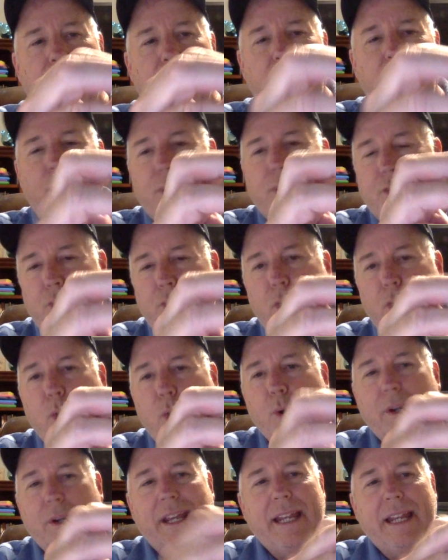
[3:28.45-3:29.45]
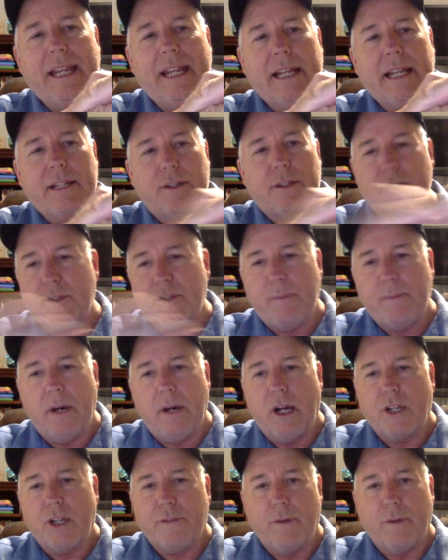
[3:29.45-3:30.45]
There is no getting into this
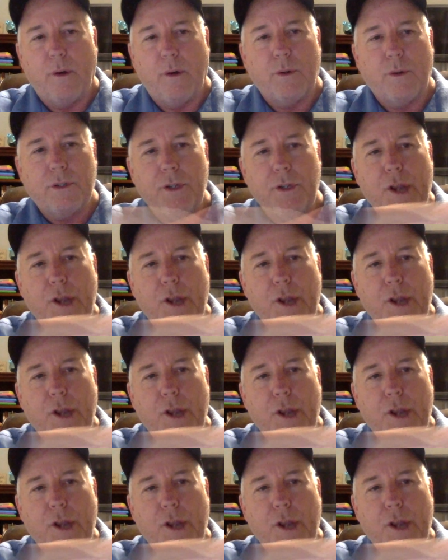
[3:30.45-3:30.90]
box, folks.